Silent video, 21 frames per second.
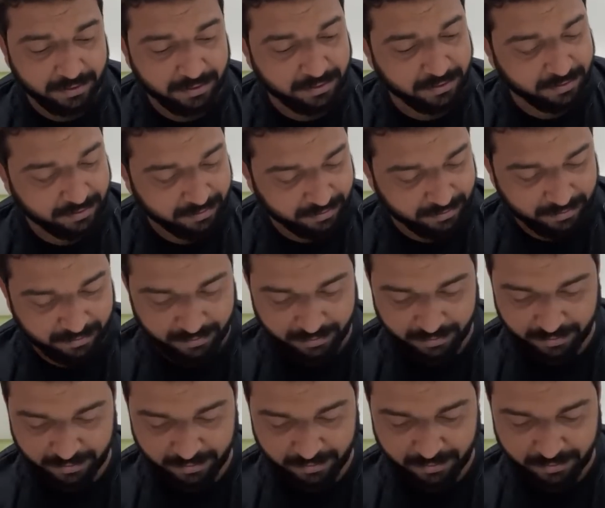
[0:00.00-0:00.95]

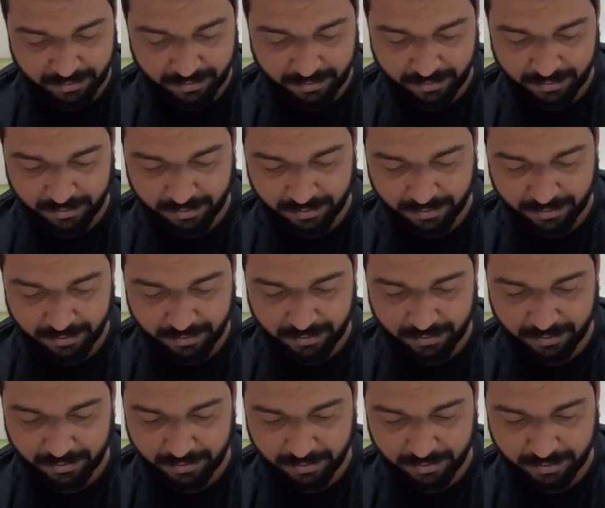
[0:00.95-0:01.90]

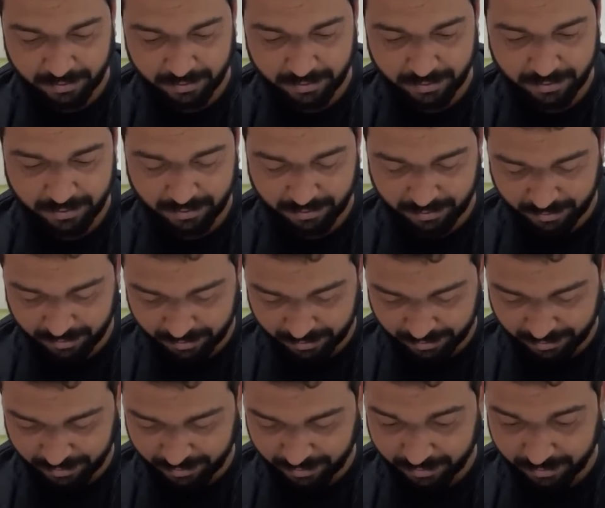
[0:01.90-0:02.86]

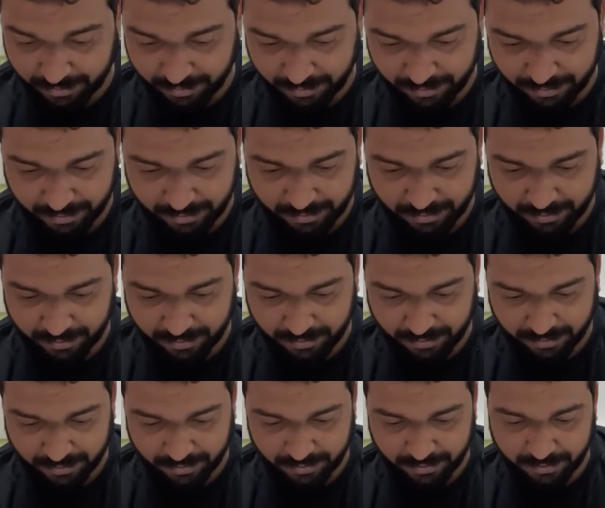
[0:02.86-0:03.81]

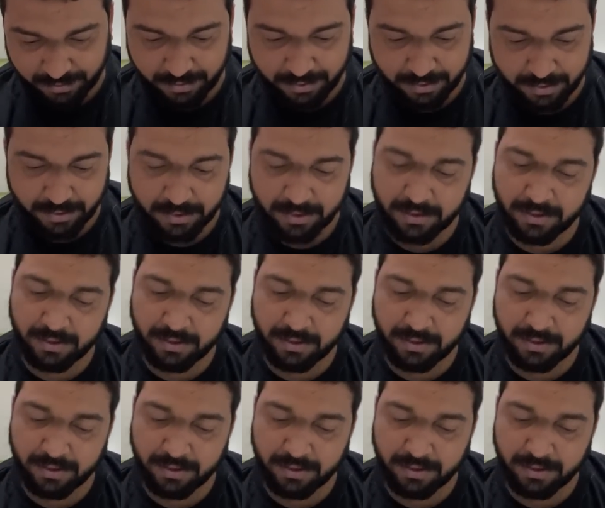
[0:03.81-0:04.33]
Nothing is said.